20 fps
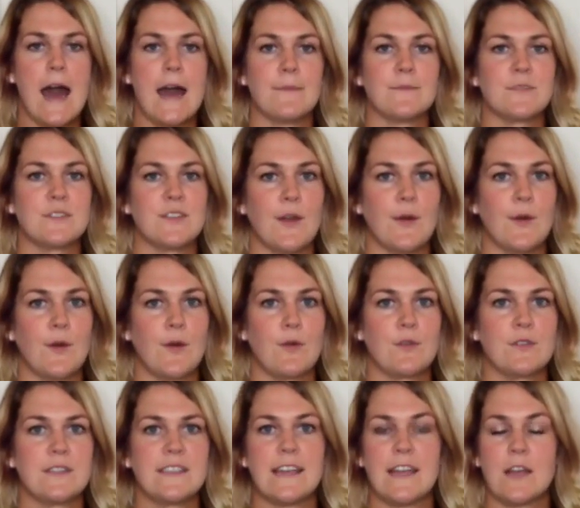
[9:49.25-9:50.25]

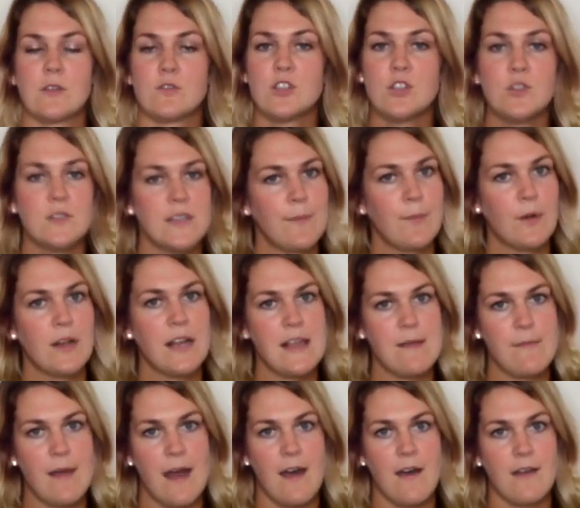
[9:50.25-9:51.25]
So send out 2 separate
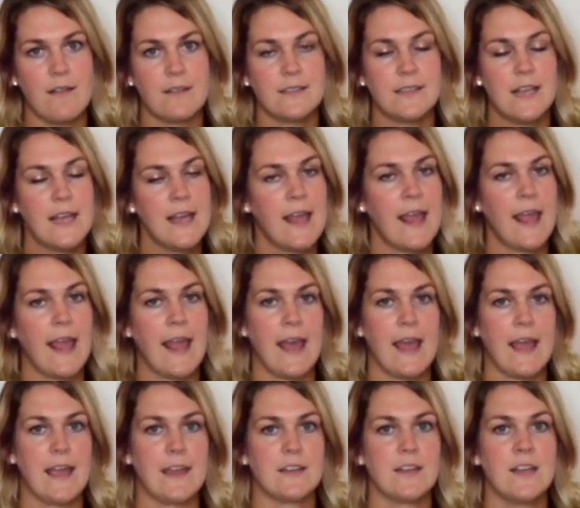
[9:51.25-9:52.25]
emails
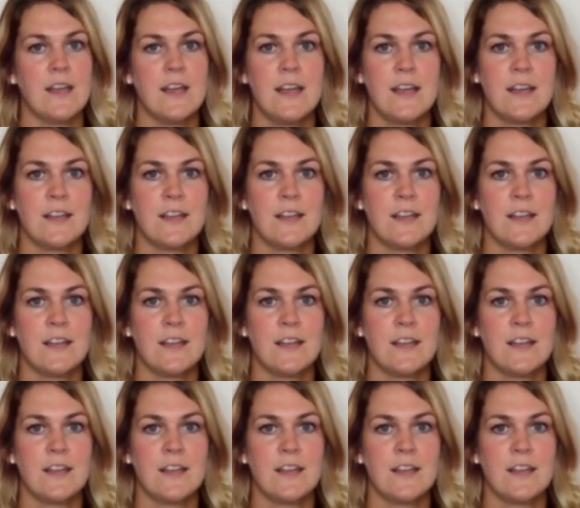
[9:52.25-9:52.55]
and